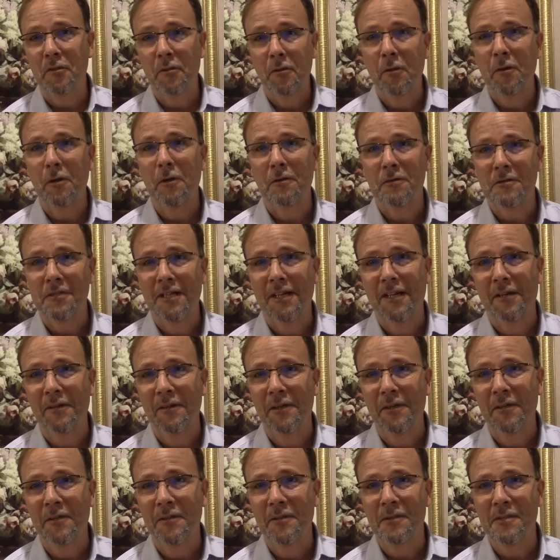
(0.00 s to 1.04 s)
lawyers now
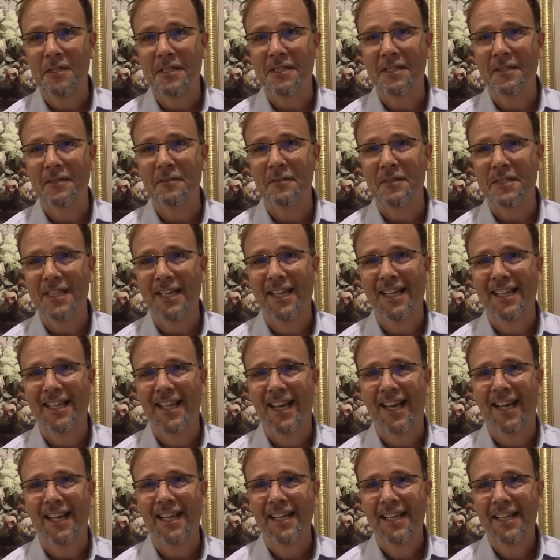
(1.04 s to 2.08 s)
use to say
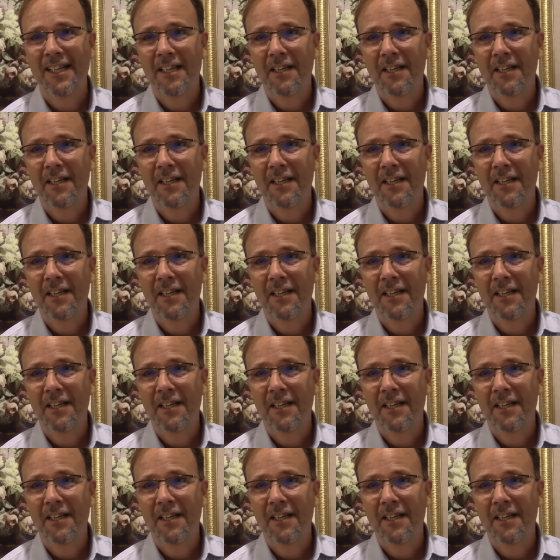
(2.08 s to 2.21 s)
that